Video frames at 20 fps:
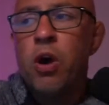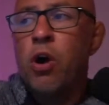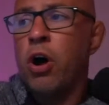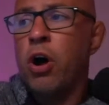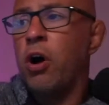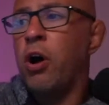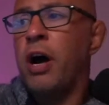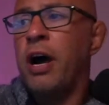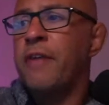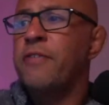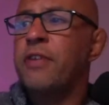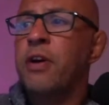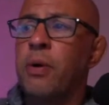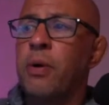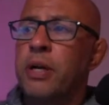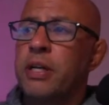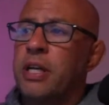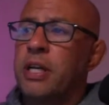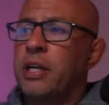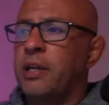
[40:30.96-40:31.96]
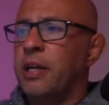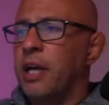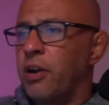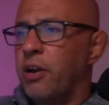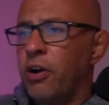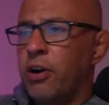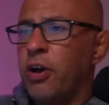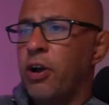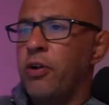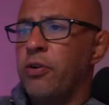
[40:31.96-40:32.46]
I have no idea,
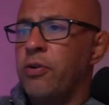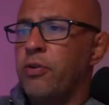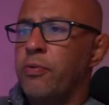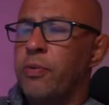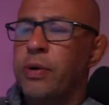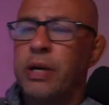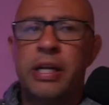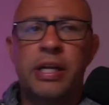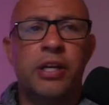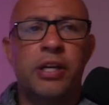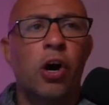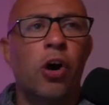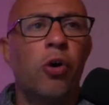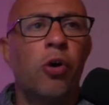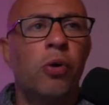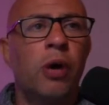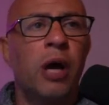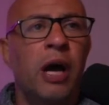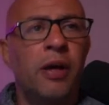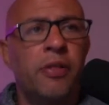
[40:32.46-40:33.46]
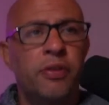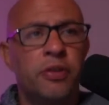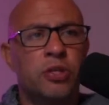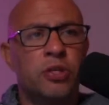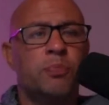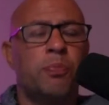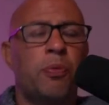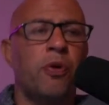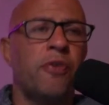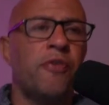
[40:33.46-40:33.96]
and I don't really know how the
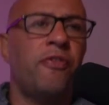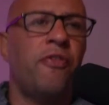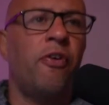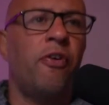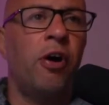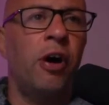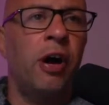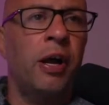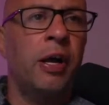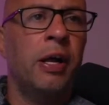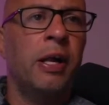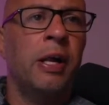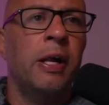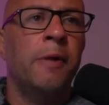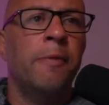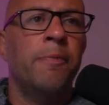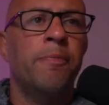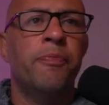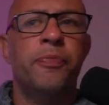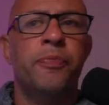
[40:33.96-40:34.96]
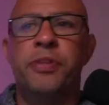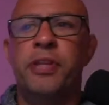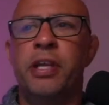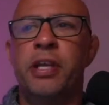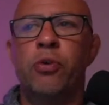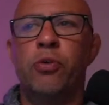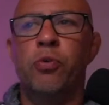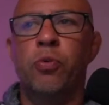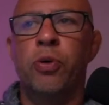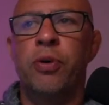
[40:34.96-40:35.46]
Spotify
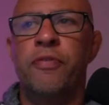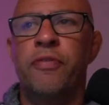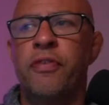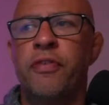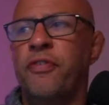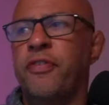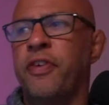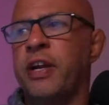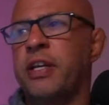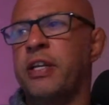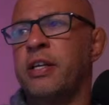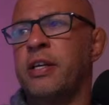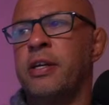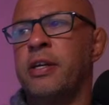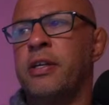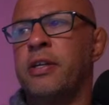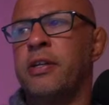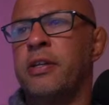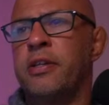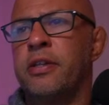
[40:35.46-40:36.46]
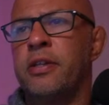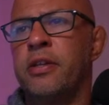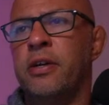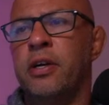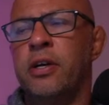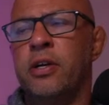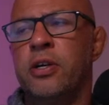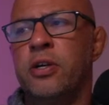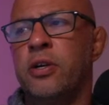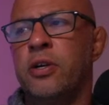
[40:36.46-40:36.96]
deal would have affected
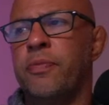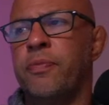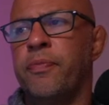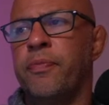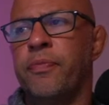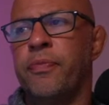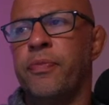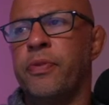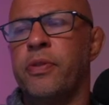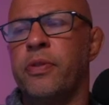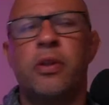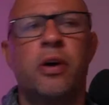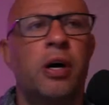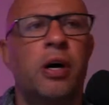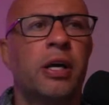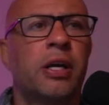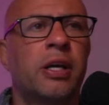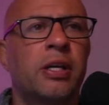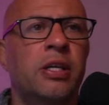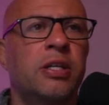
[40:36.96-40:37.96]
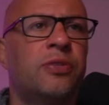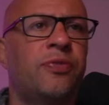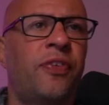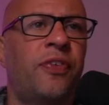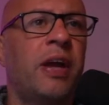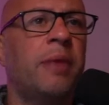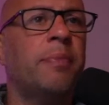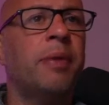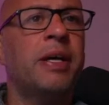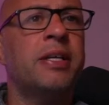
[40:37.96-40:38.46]
the like his
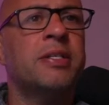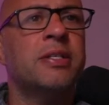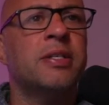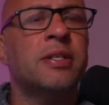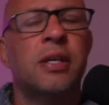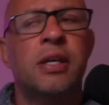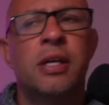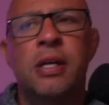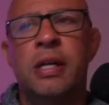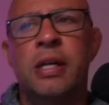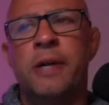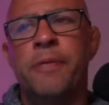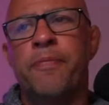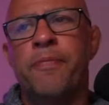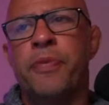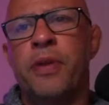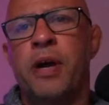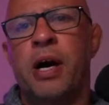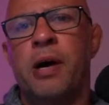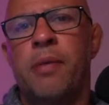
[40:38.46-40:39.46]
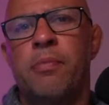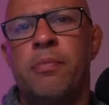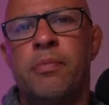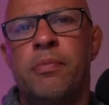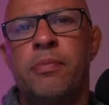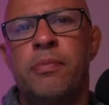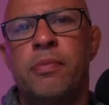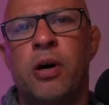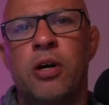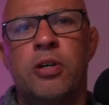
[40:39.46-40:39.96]
fan base.
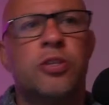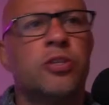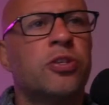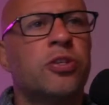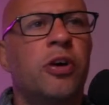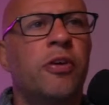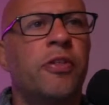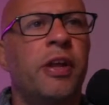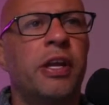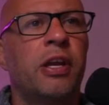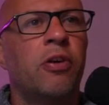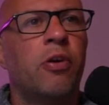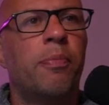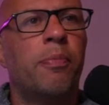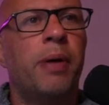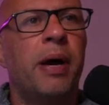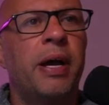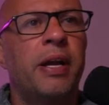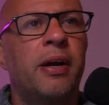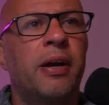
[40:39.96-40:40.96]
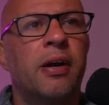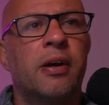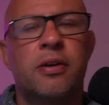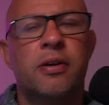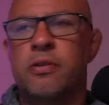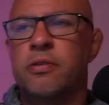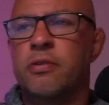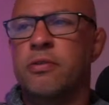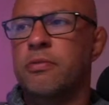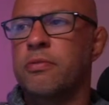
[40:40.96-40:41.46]
I just know that he got paid a
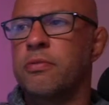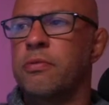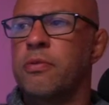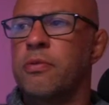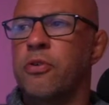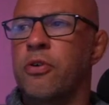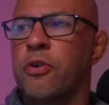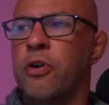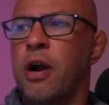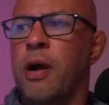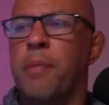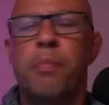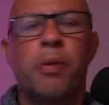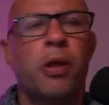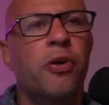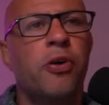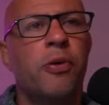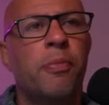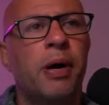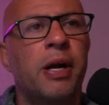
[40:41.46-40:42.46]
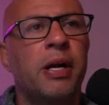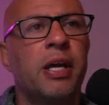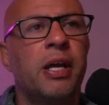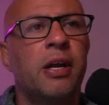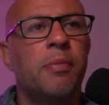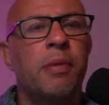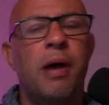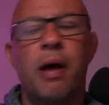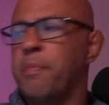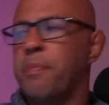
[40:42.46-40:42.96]
crap load of money,
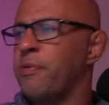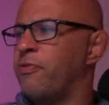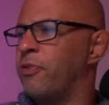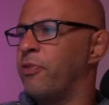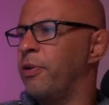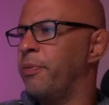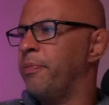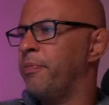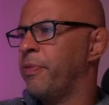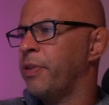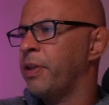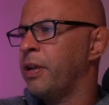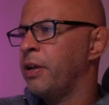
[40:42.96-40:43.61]
and I'm happy for him.